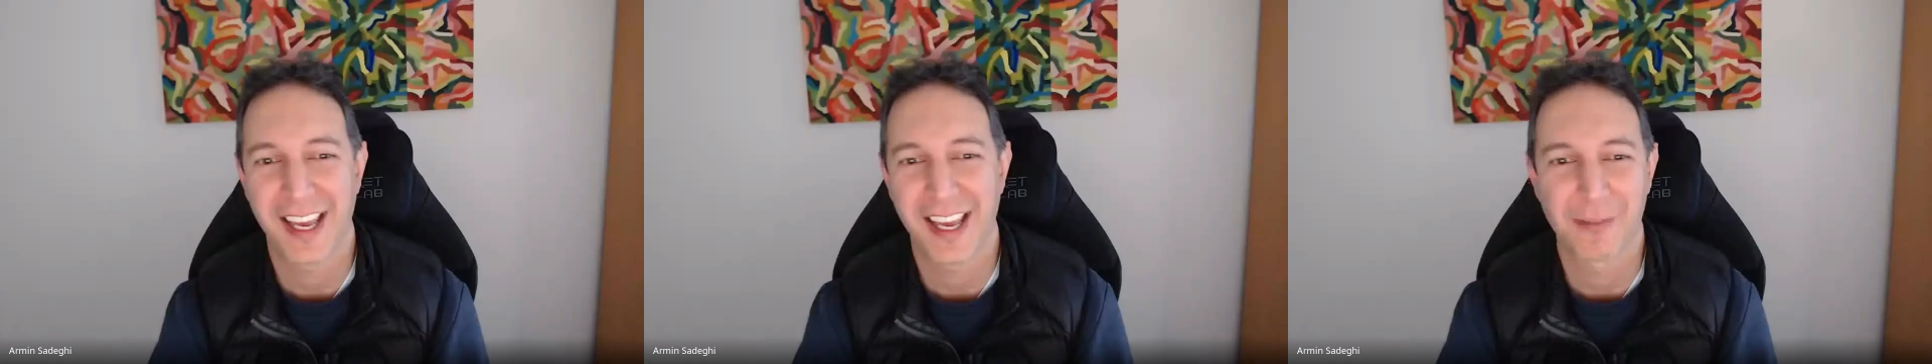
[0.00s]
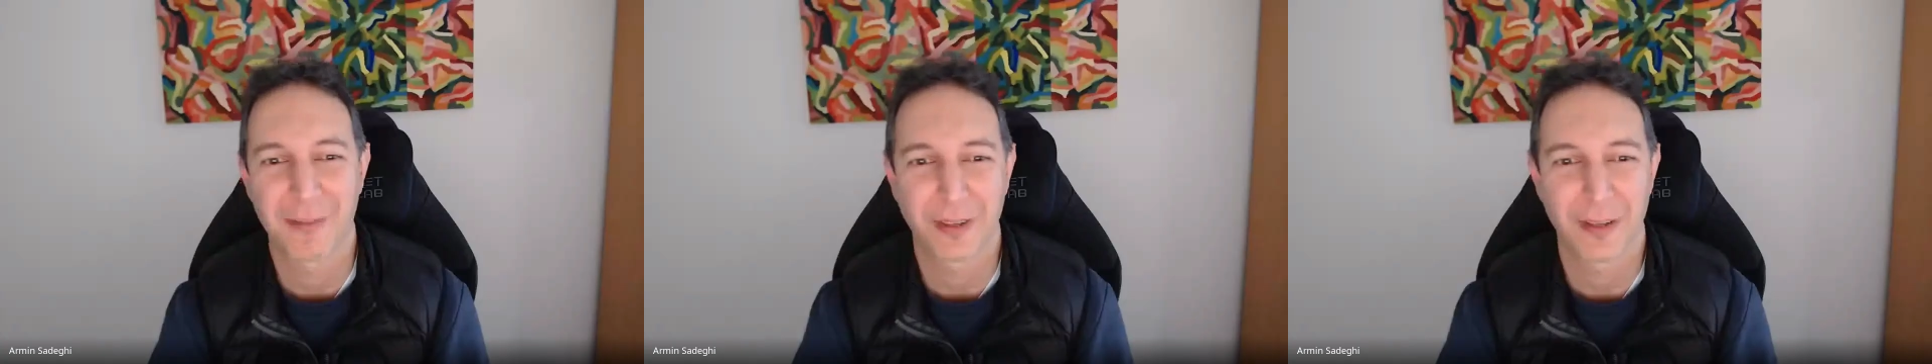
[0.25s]

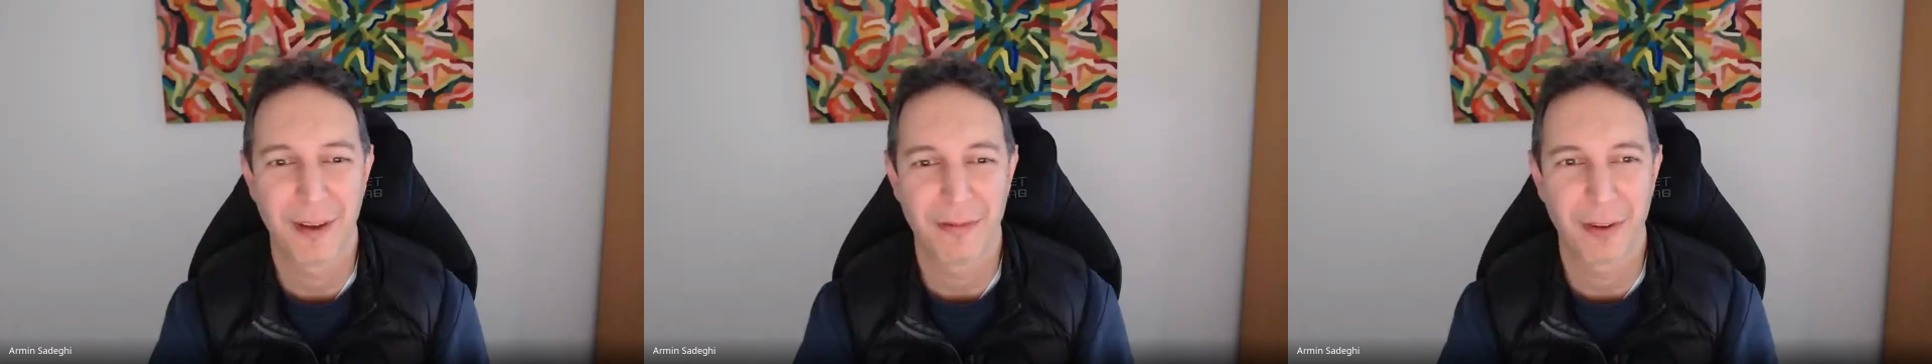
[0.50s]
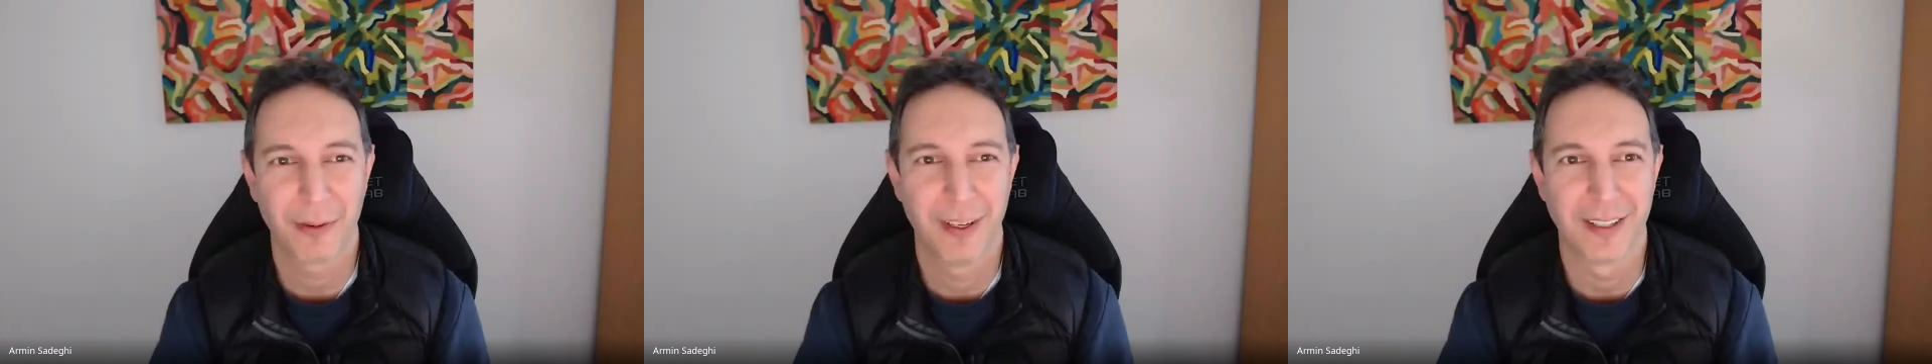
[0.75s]
welcome
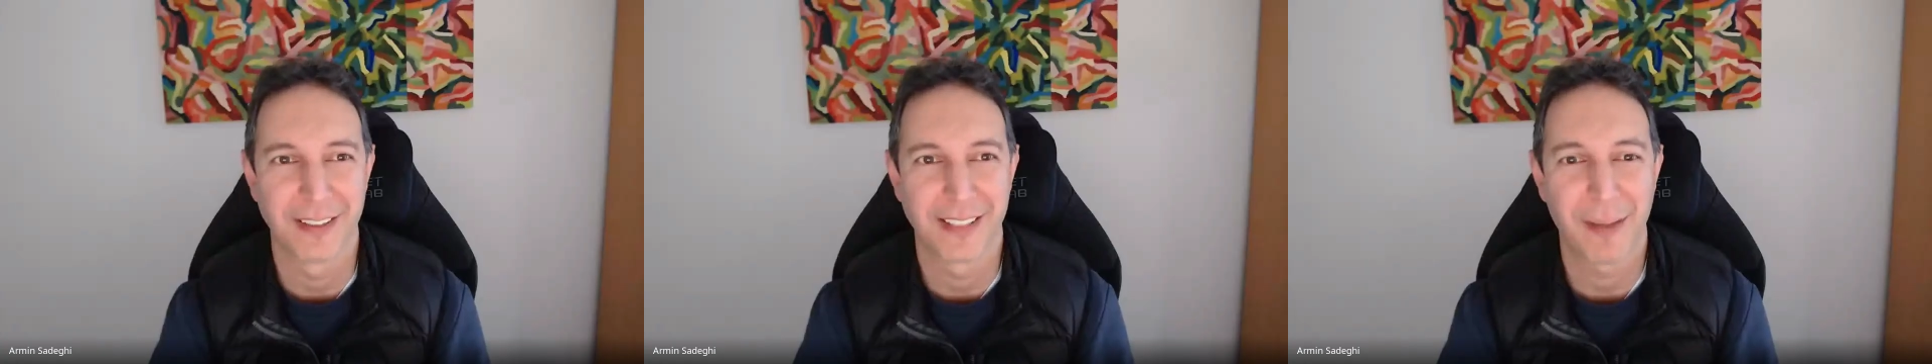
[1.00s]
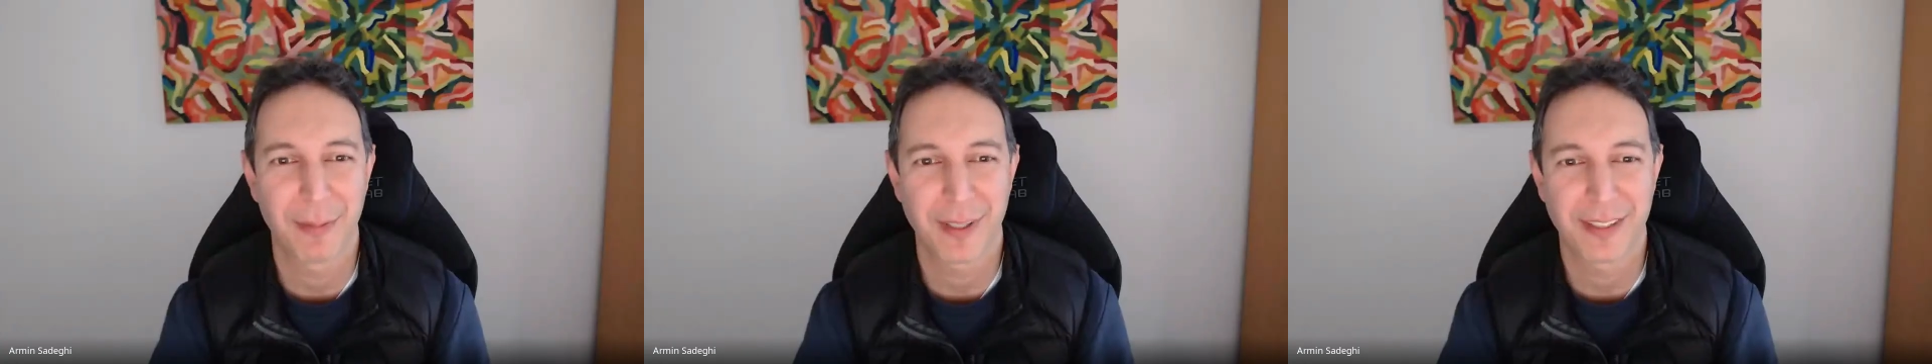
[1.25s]
everyone to
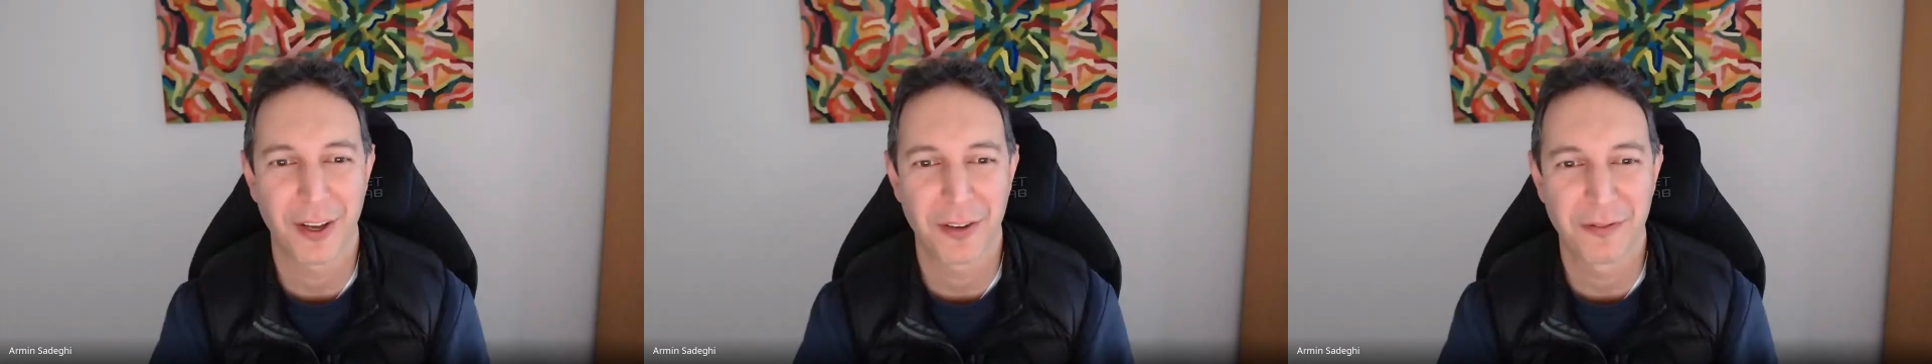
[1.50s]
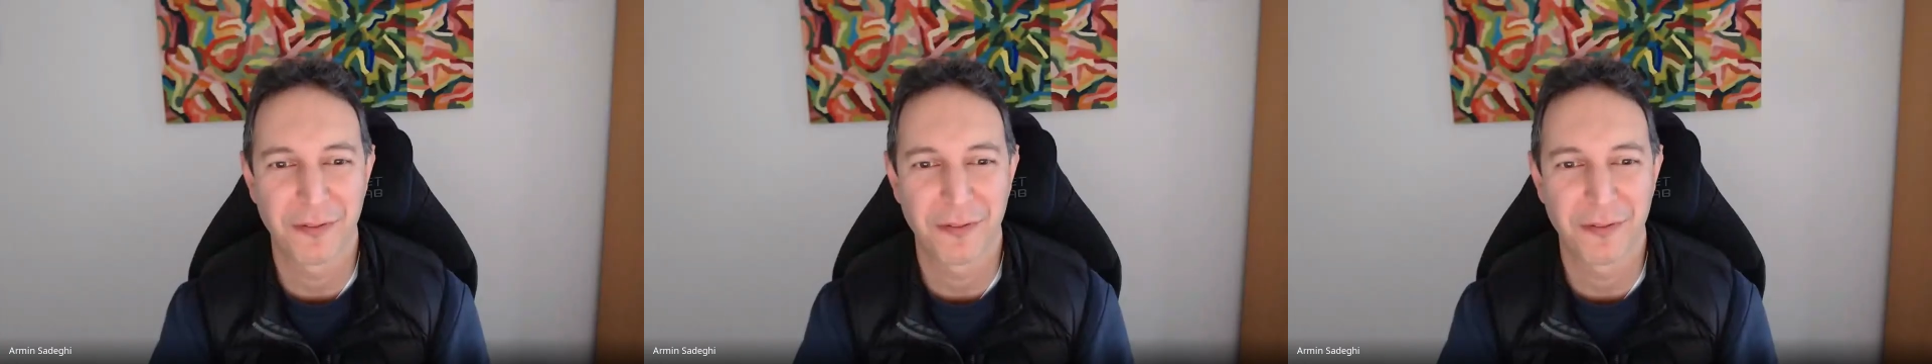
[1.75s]
episode